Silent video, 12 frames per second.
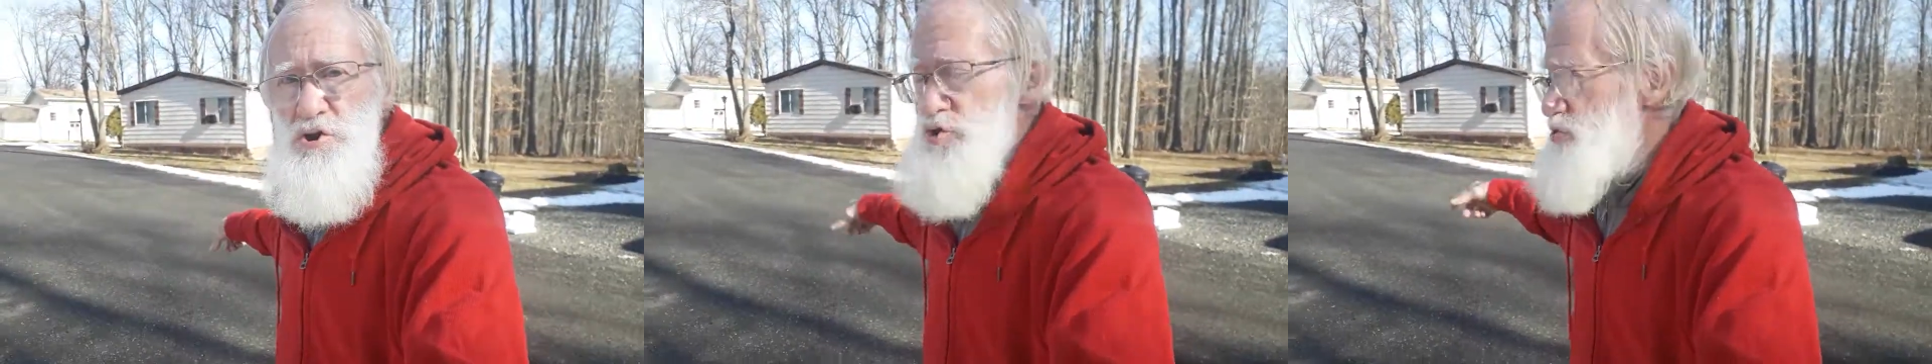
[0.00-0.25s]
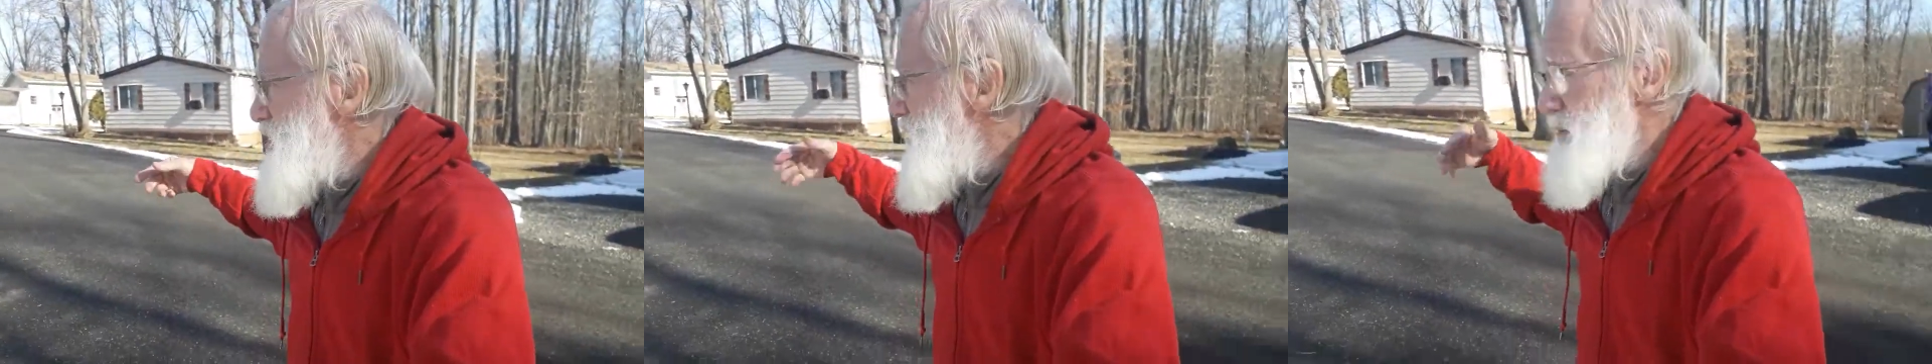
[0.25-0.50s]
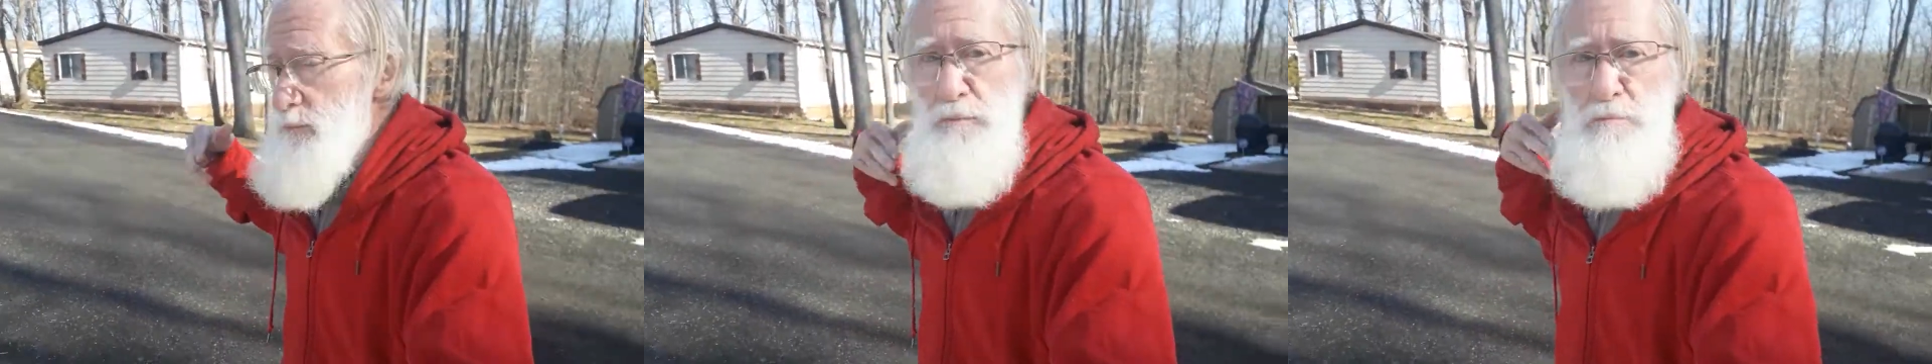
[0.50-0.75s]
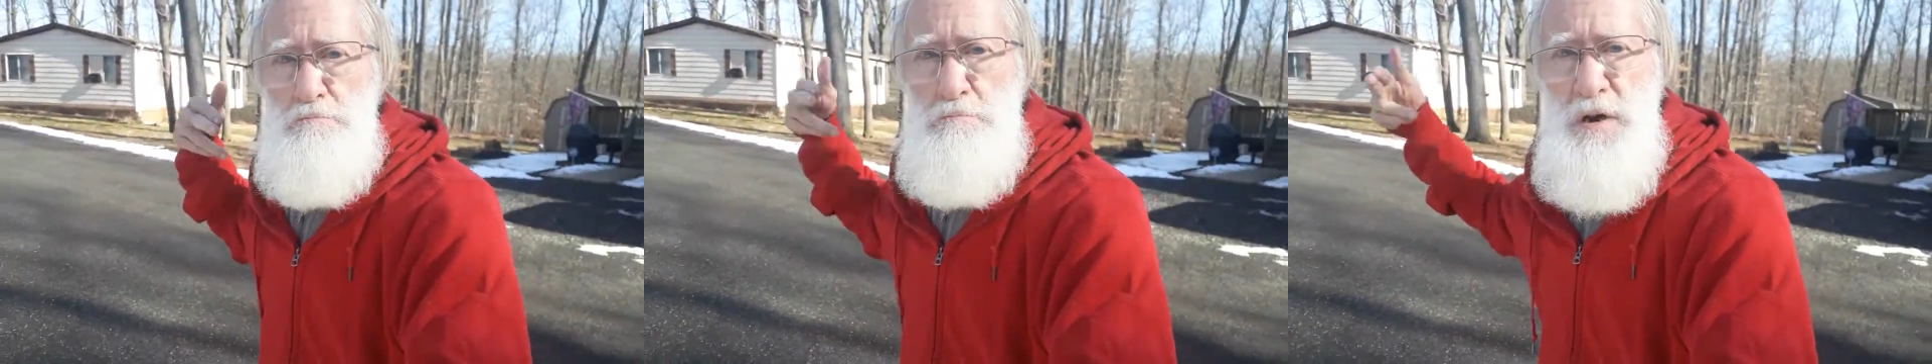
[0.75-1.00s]
street,
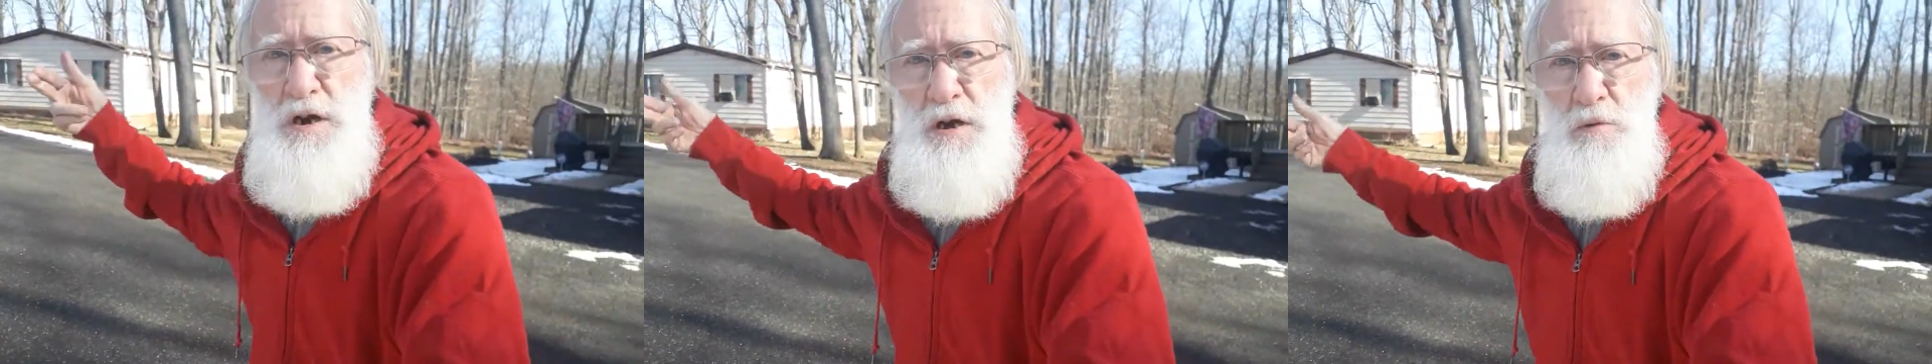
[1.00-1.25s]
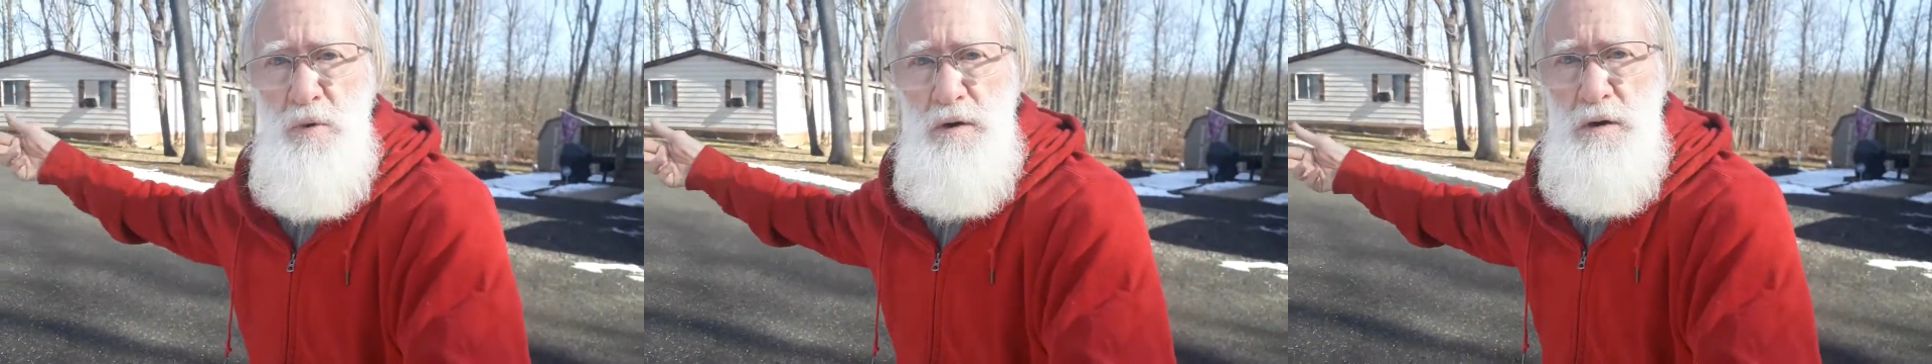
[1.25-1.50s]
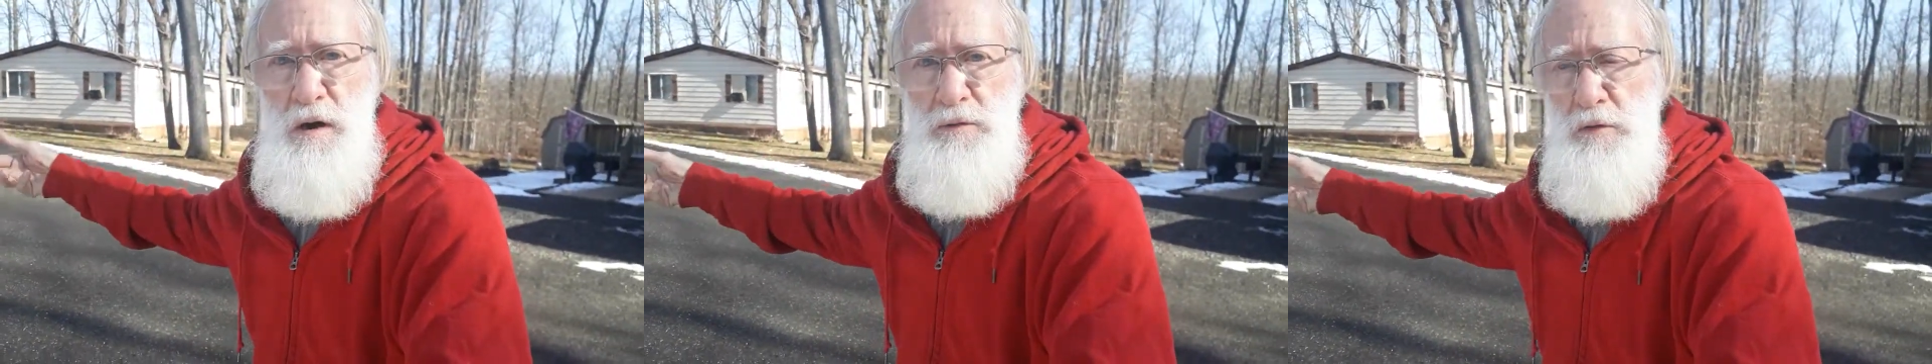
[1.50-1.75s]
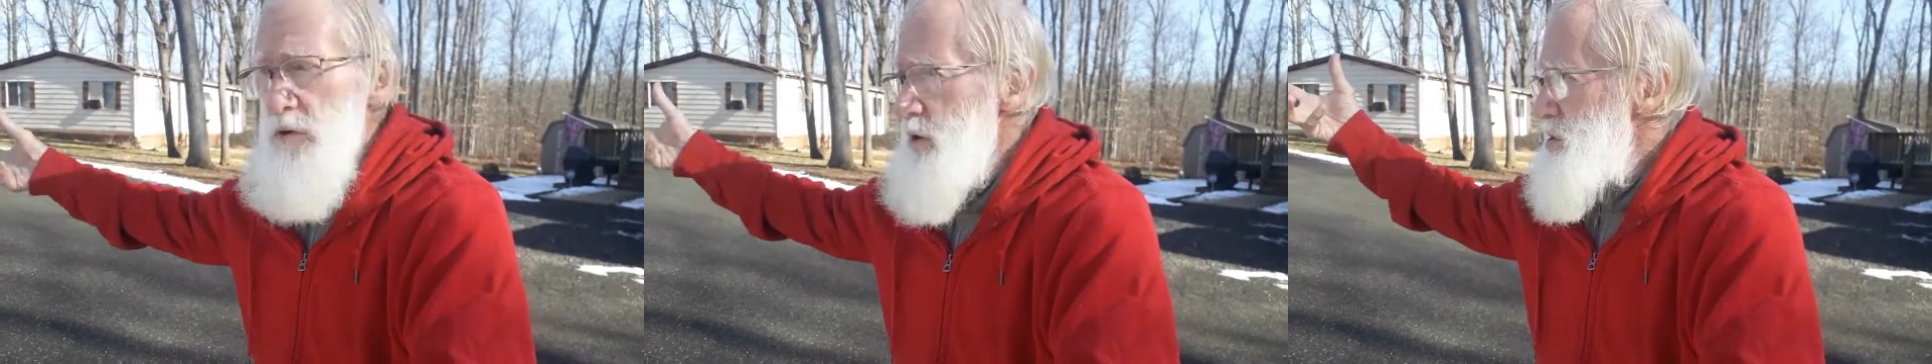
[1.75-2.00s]
meeting one
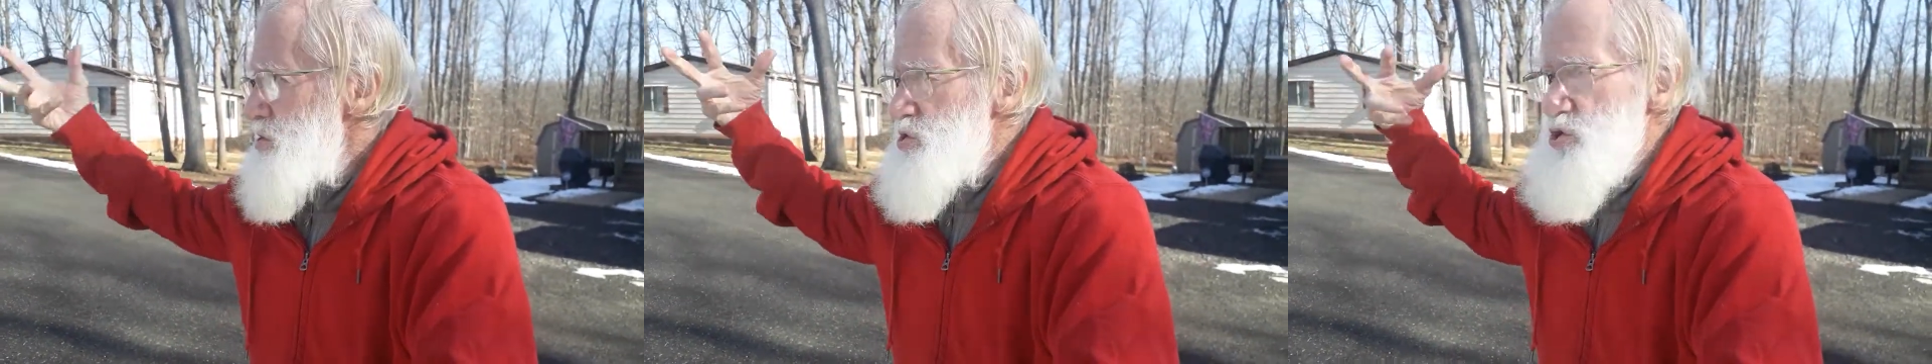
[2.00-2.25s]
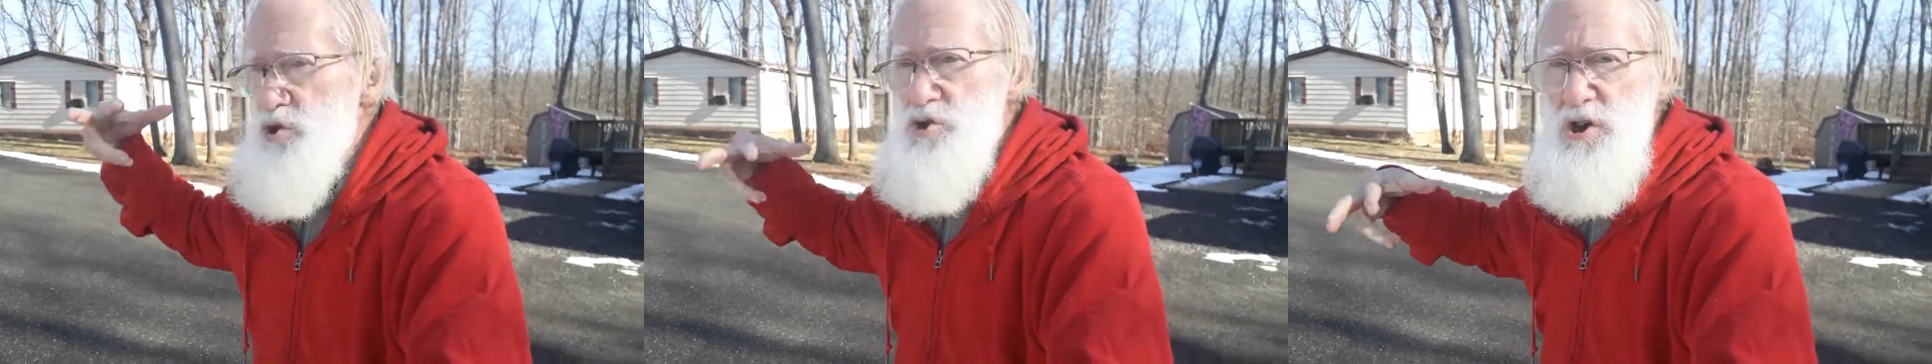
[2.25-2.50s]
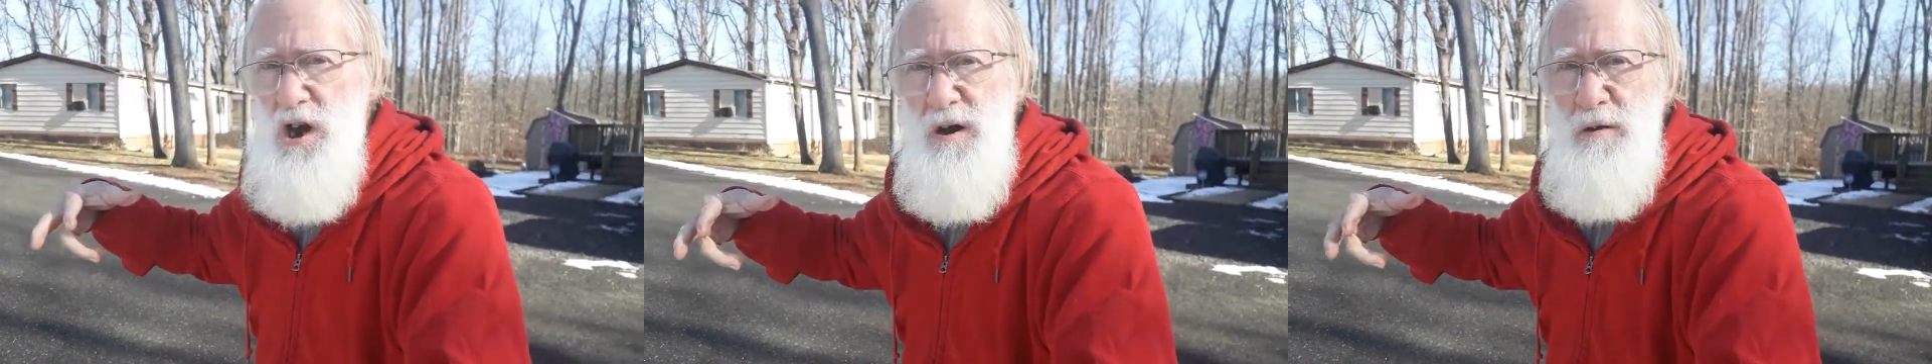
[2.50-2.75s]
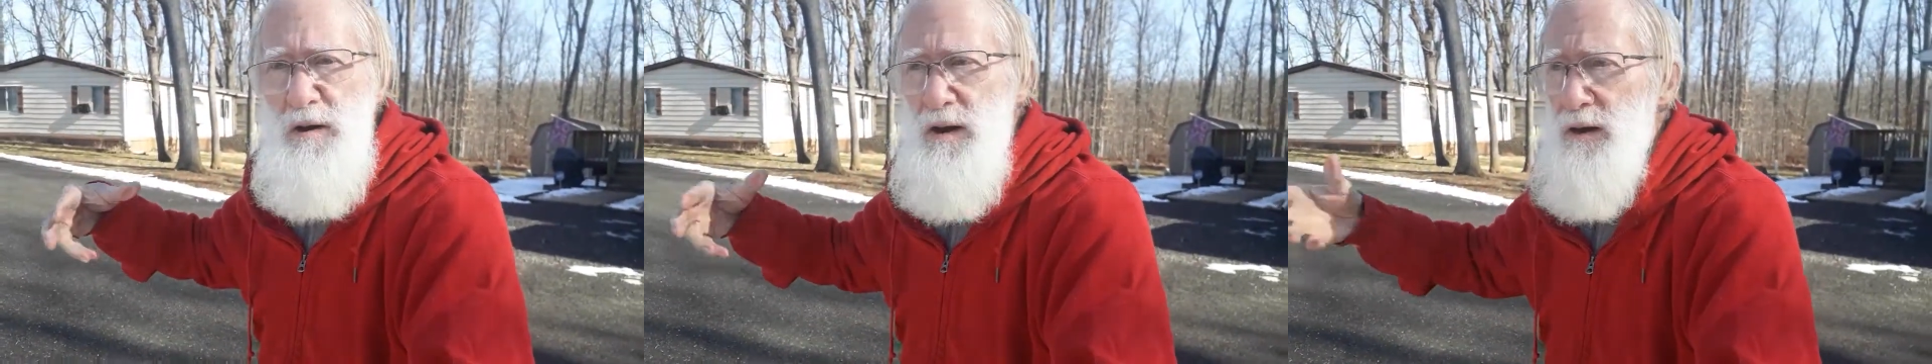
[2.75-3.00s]
another,
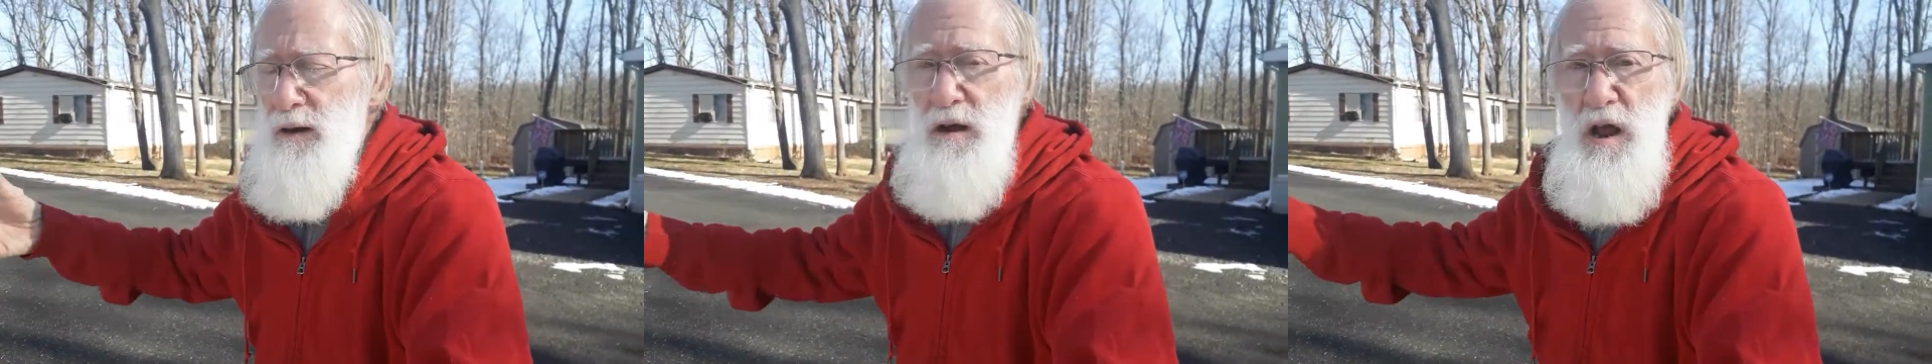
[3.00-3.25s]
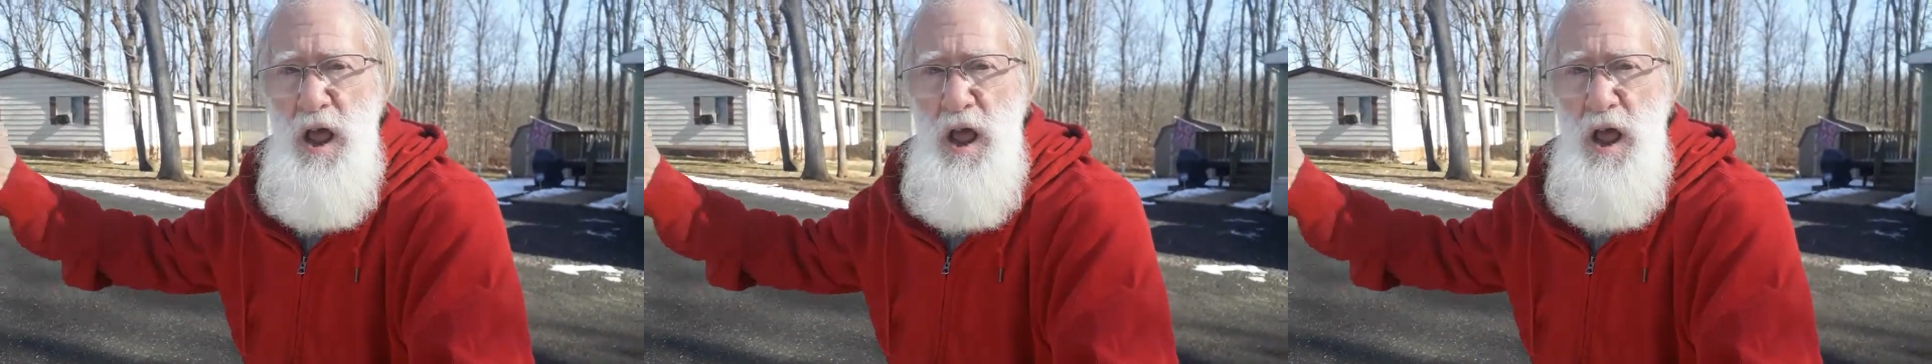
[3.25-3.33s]
sharing,